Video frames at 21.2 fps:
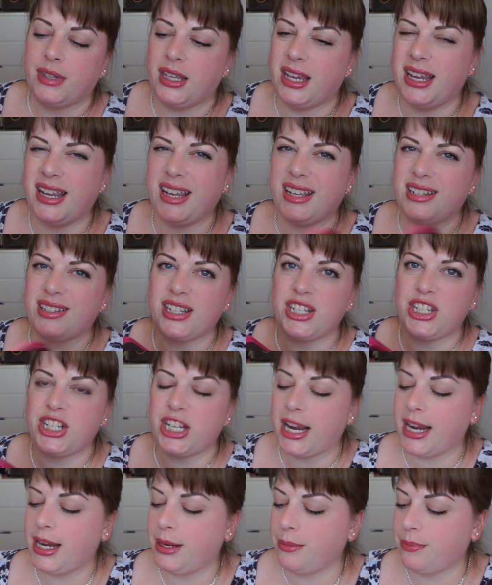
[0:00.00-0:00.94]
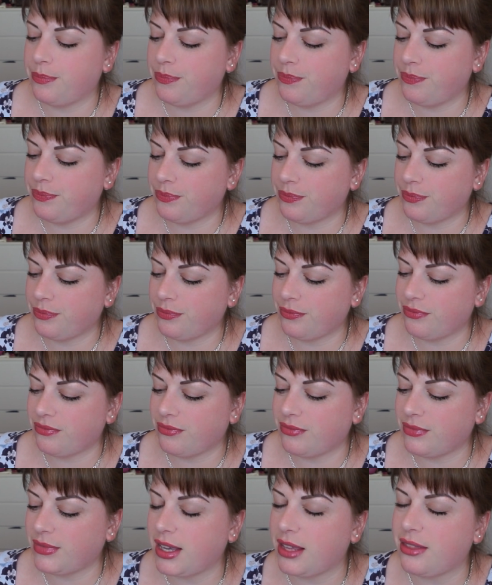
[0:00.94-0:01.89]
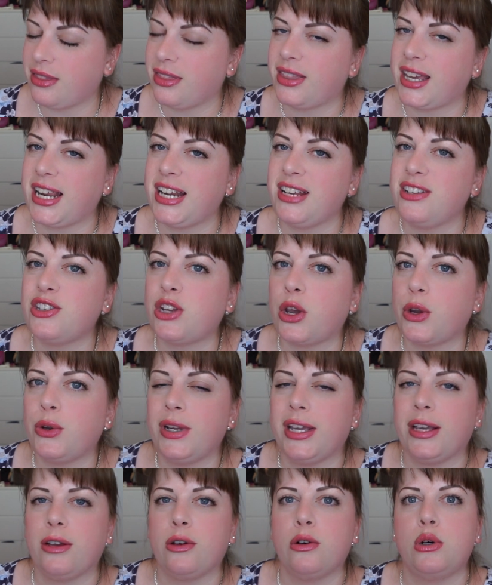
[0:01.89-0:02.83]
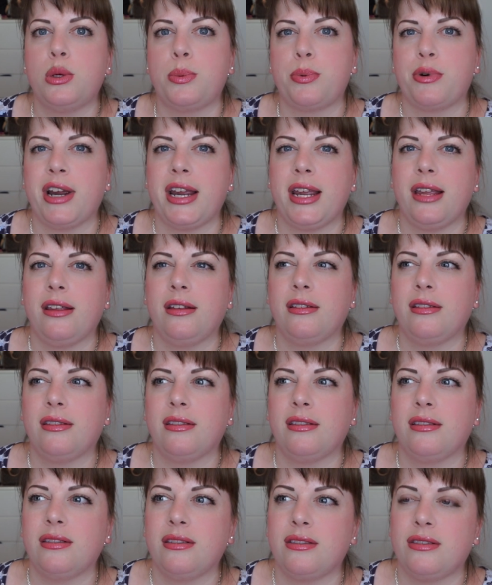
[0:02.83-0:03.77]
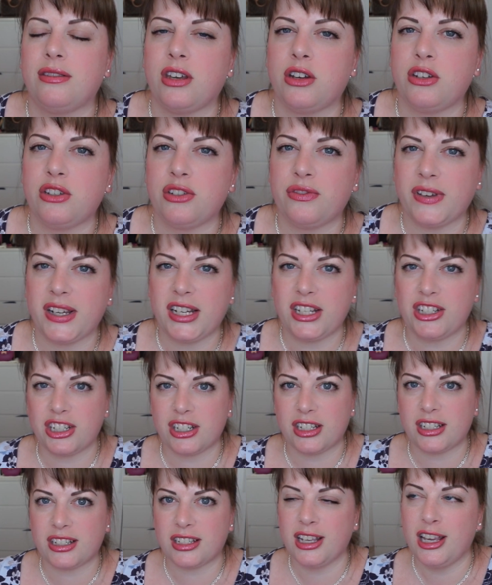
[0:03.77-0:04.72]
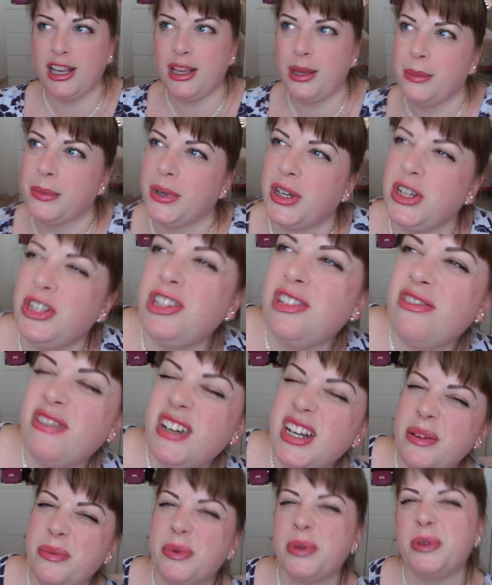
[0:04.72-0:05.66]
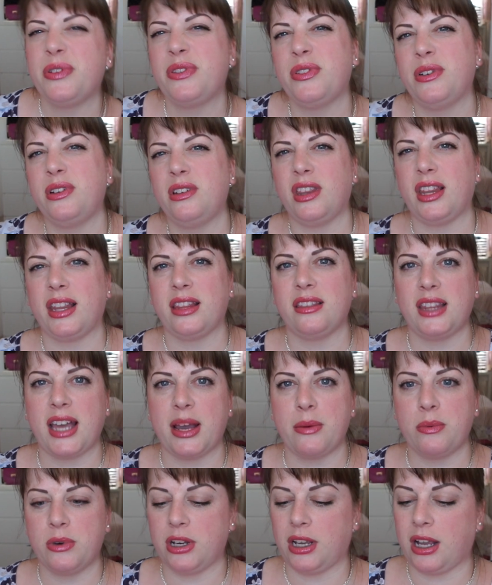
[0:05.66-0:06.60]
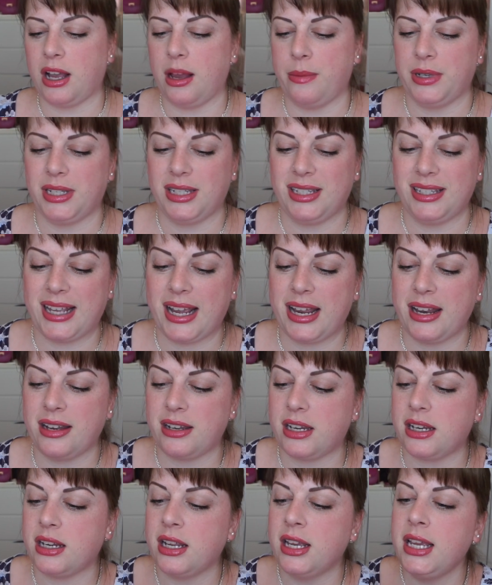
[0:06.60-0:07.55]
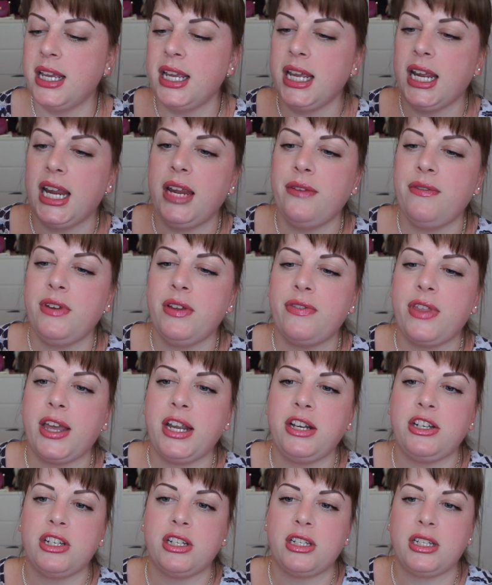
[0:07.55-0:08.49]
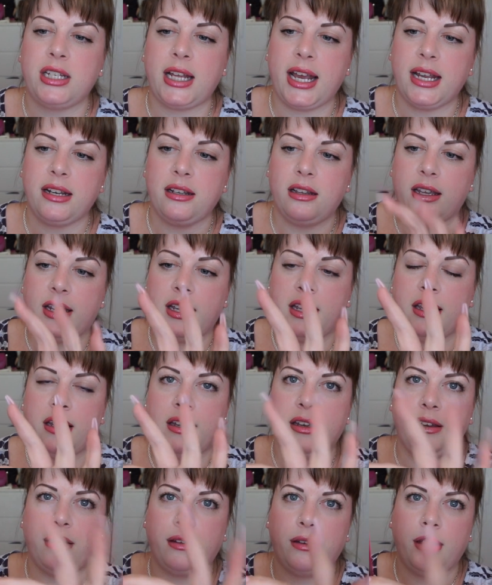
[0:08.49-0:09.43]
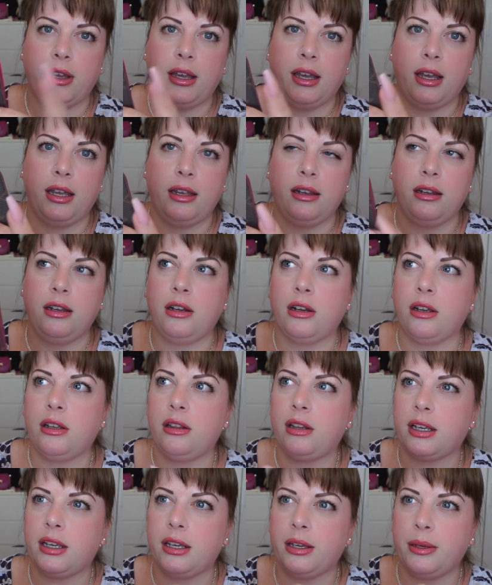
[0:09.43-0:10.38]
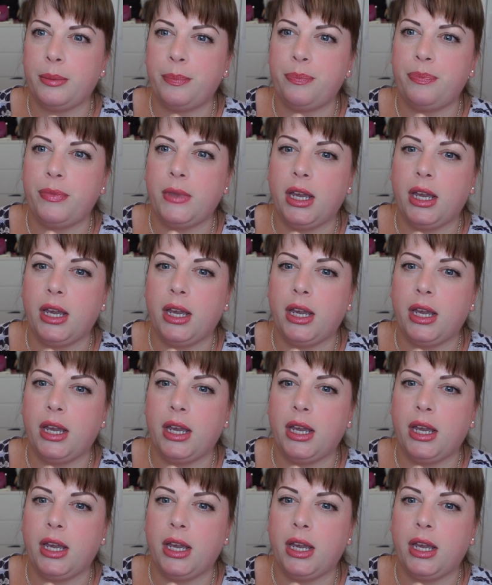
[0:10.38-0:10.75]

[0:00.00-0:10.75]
it is a shame that they don't incorporate those features, because you really would have thought that that would have come as standard, even if they just had like a you know, like a